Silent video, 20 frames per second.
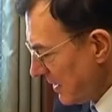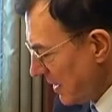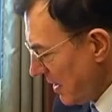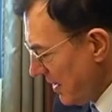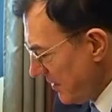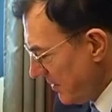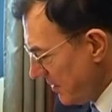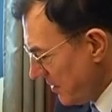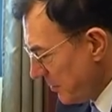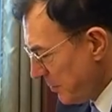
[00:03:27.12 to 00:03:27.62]

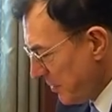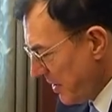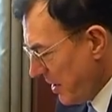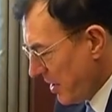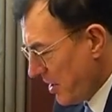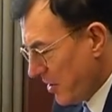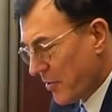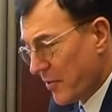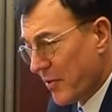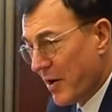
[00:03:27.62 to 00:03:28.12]
and then the
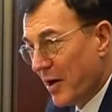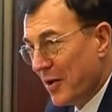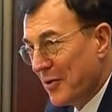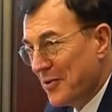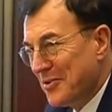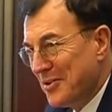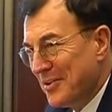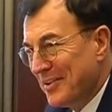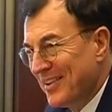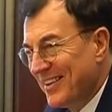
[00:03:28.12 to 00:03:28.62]
pear
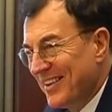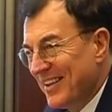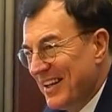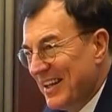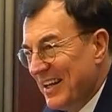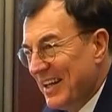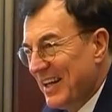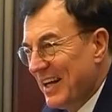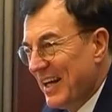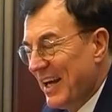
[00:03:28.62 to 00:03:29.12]
around.
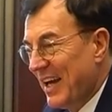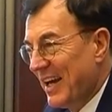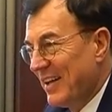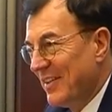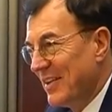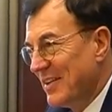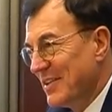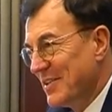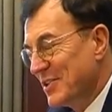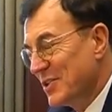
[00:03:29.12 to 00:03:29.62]

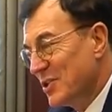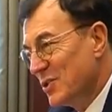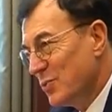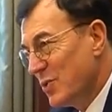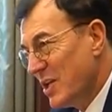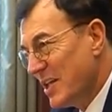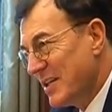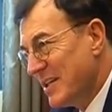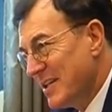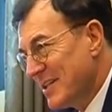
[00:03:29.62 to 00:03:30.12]
And then the
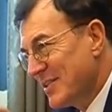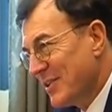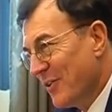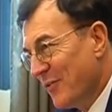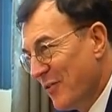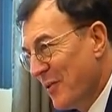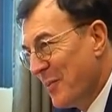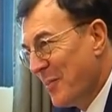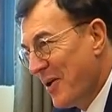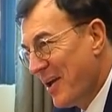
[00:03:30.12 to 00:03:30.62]
sweetness
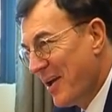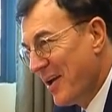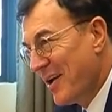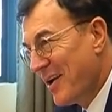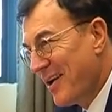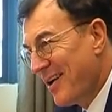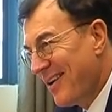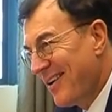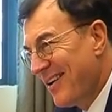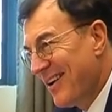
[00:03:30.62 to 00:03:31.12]
of the
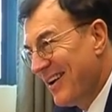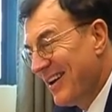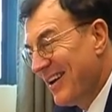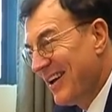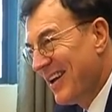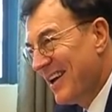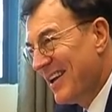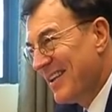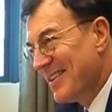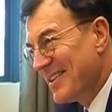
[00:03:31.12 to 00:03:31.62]
pear,
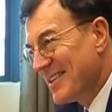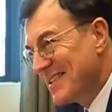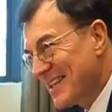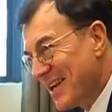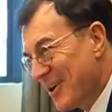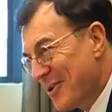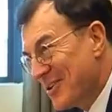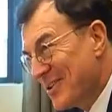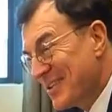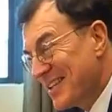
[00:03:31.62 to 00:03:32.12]
and the
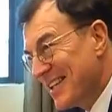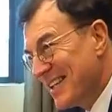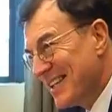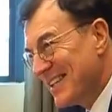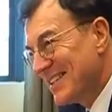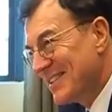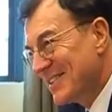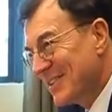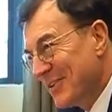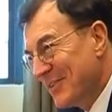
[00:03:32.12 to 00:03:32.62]
sour
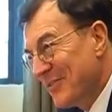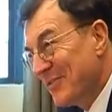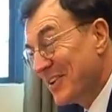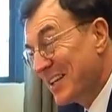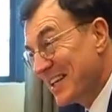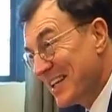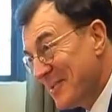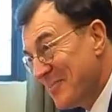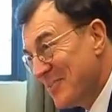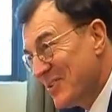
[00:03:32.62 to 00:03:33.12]
taste of the
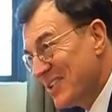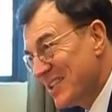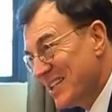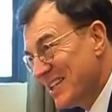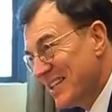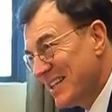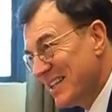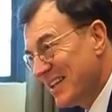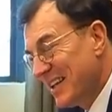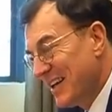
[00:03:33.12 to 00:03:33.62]

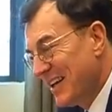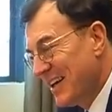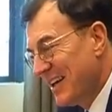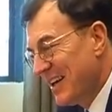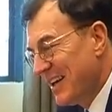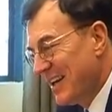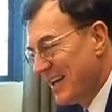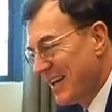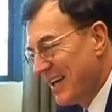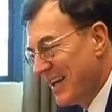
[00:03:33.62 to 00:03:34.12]
kimchi,
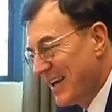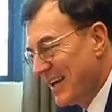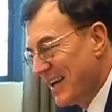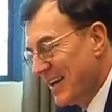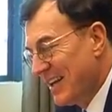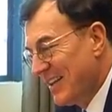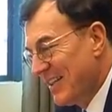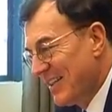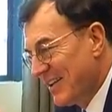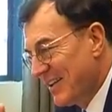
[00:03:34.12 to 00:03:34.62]

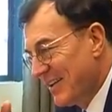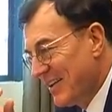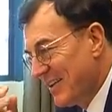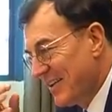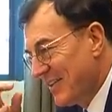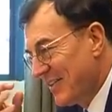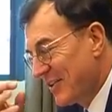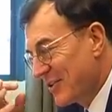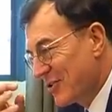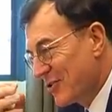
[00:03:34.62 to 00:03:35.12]
and the
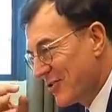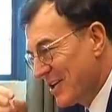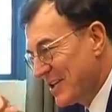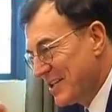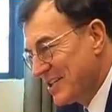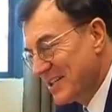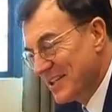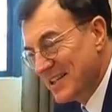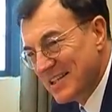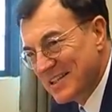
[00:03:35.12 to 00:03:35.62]

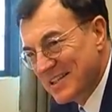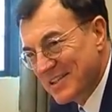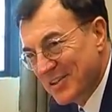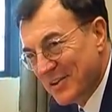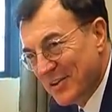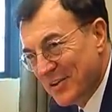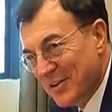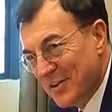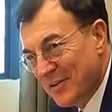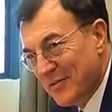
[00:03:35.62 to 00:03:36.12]
crunchiness
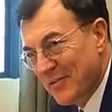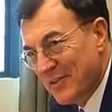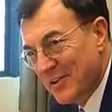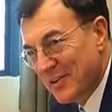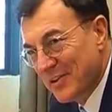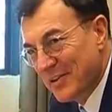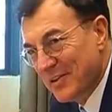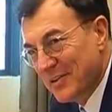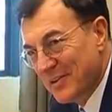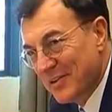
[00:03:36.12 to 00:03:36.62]
of
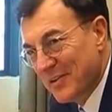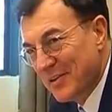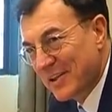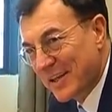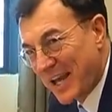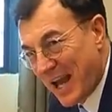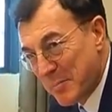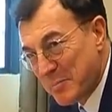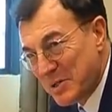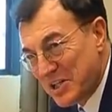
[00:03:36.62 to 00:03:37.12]
the
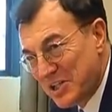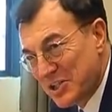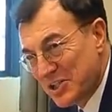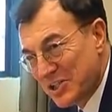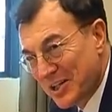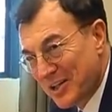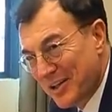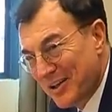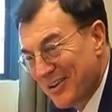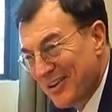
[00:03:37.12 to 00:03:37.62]
cabbage,
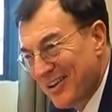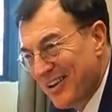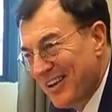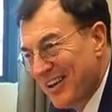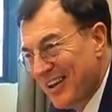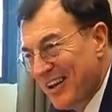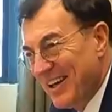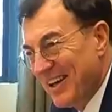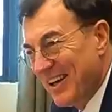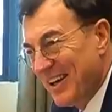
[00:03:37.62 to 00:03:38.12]
yeah?
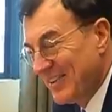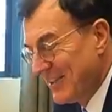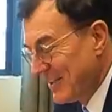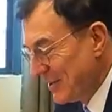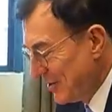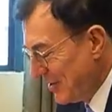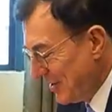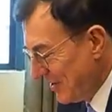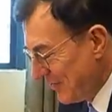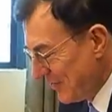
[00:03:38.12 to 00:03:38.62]
And
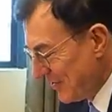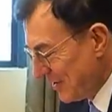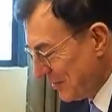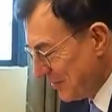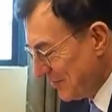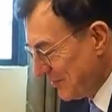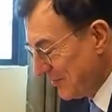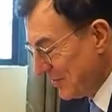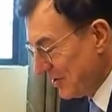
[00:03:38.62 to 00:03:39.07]
then you have some